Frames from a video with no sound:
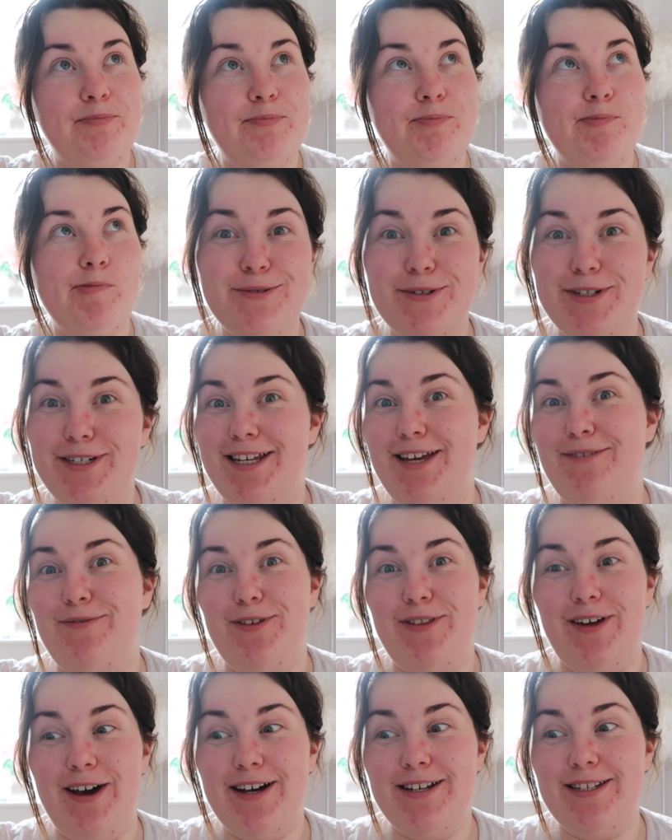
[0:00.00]
Just wanted to give
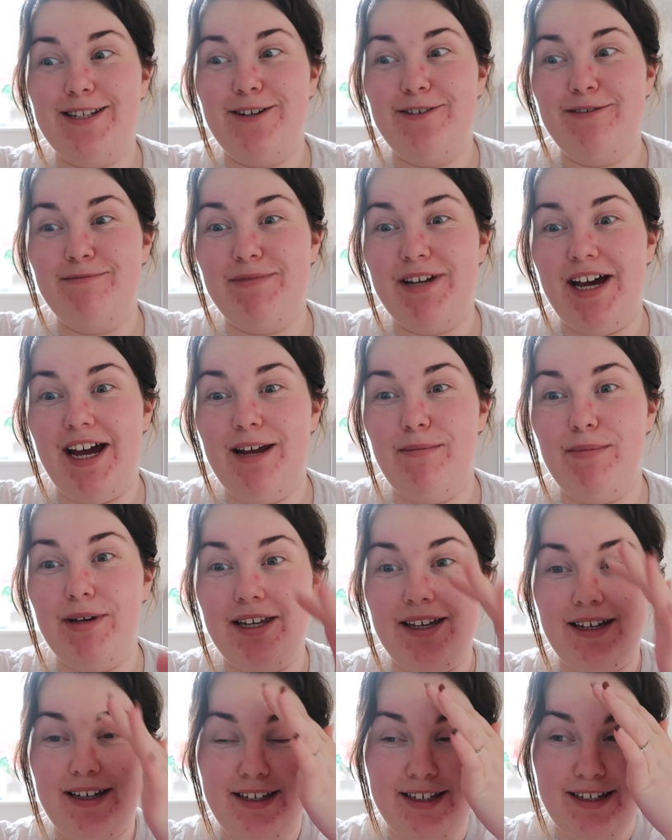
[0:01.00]
you that as an update
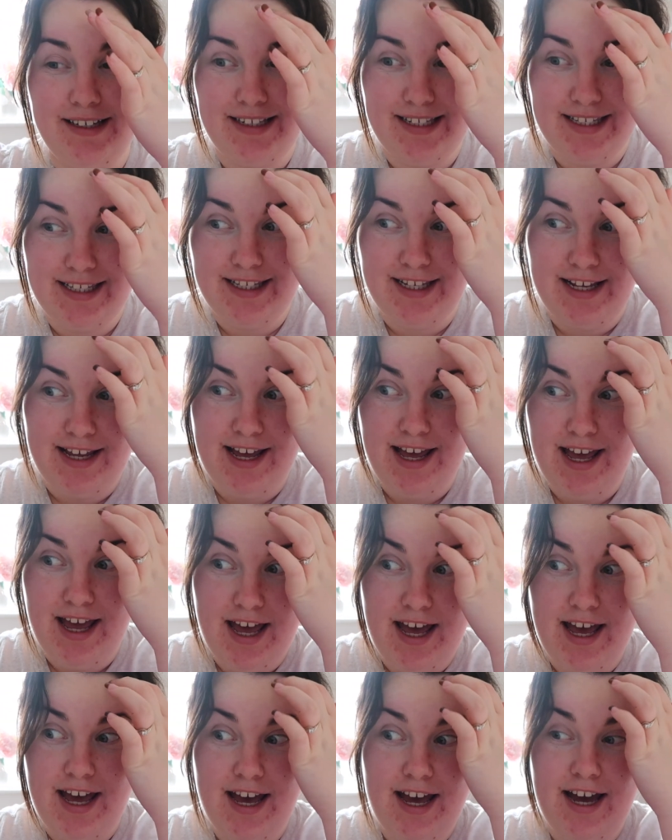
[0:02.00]
because
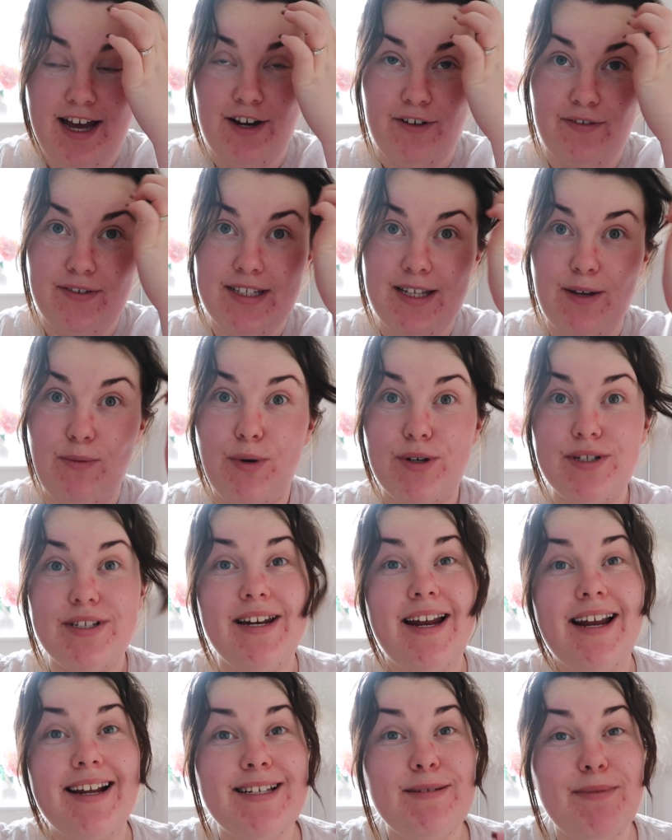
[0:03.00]
I obviously
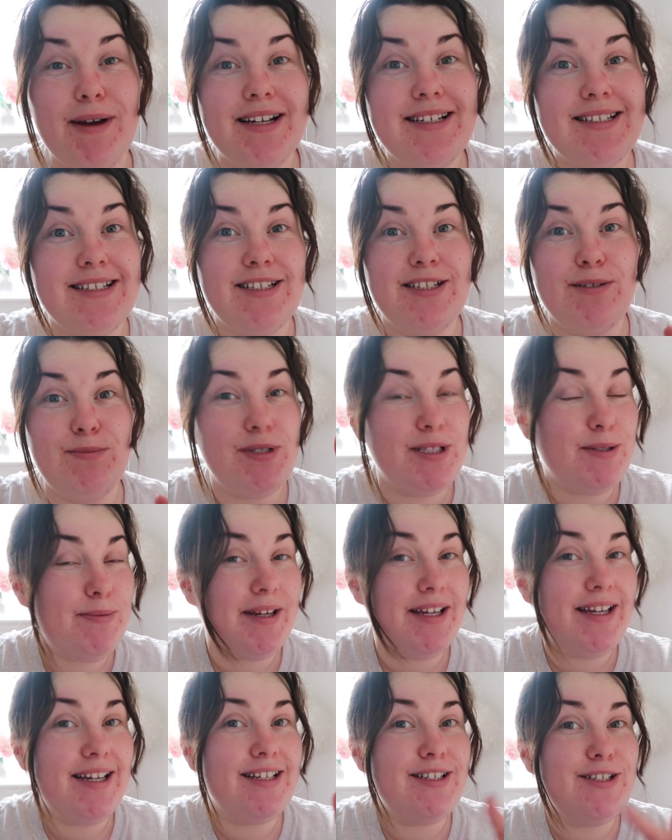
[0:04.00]
wasn't expecting to be
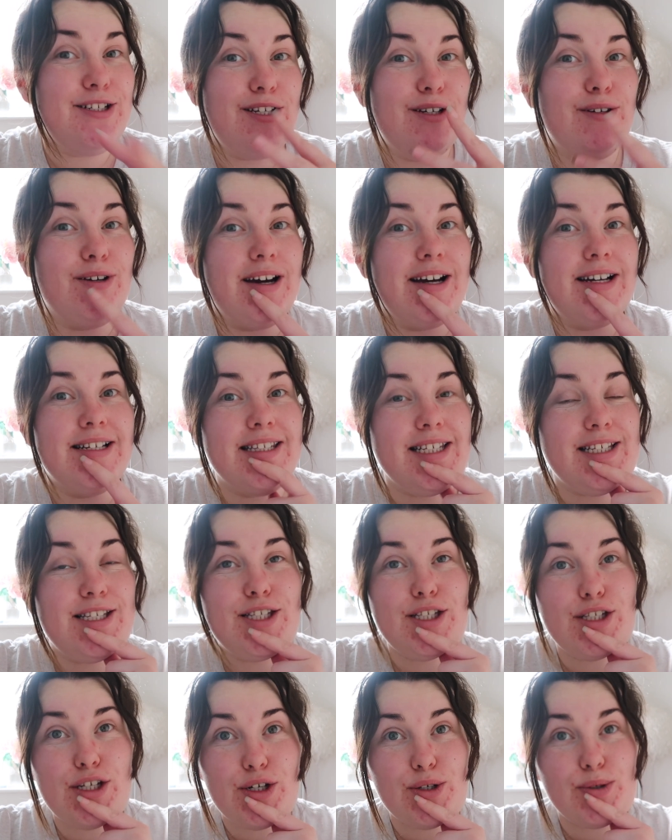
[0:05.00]
speaking to you guys this
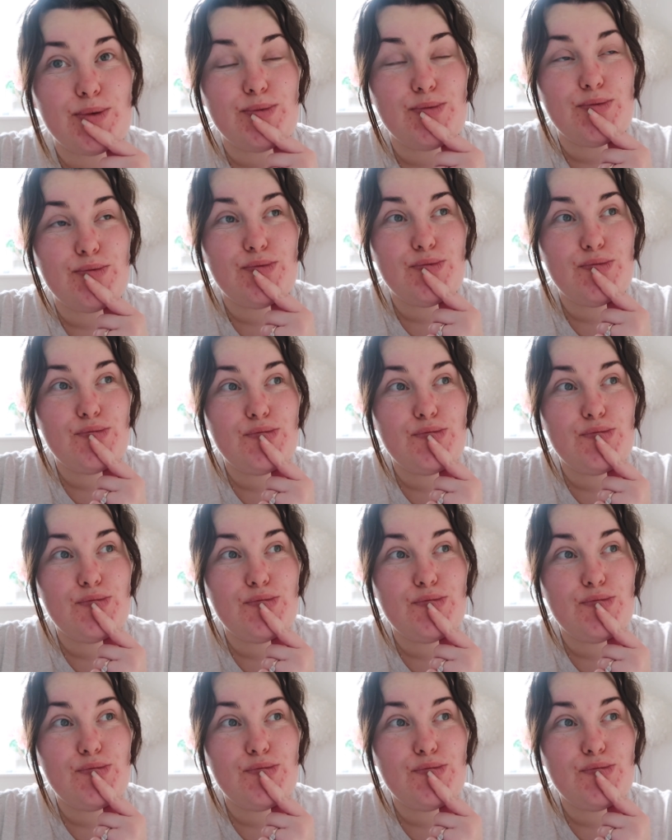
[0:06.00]
soon.